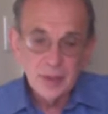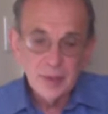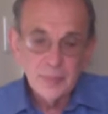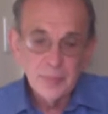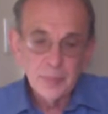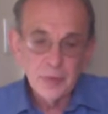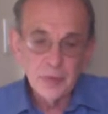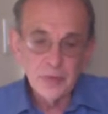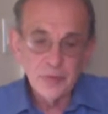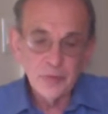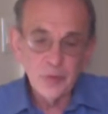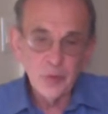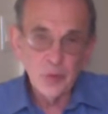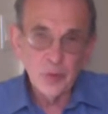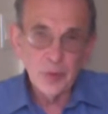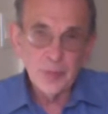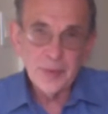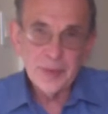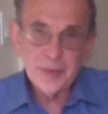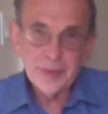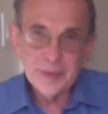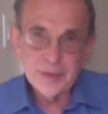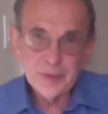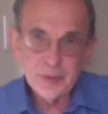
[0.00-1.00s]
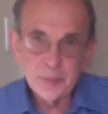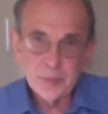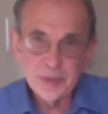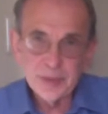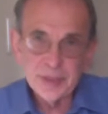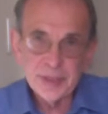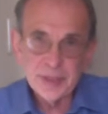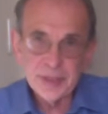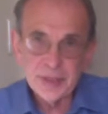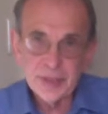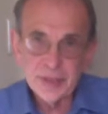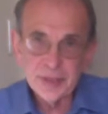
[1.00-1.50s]
performing this
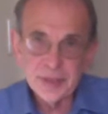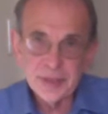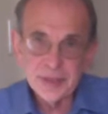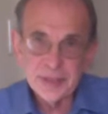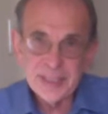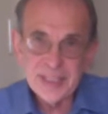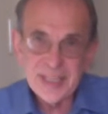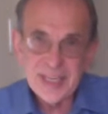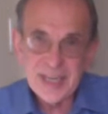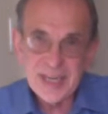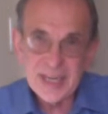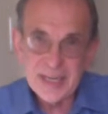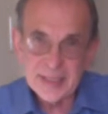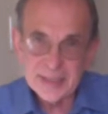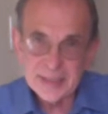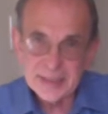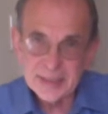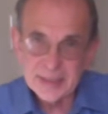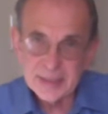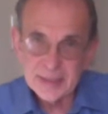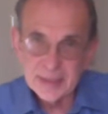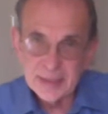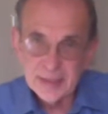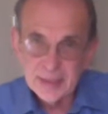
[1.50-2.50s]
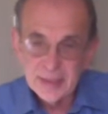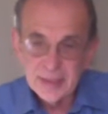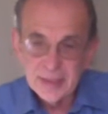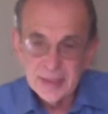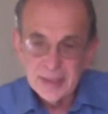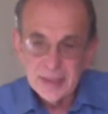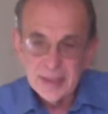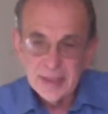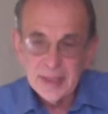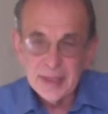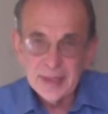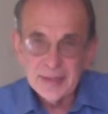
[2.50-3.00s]
particular task,
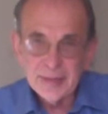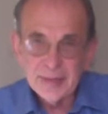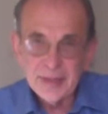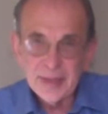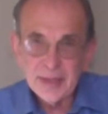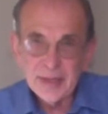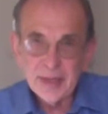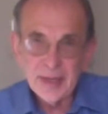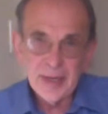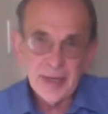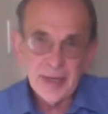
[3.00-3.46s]
and then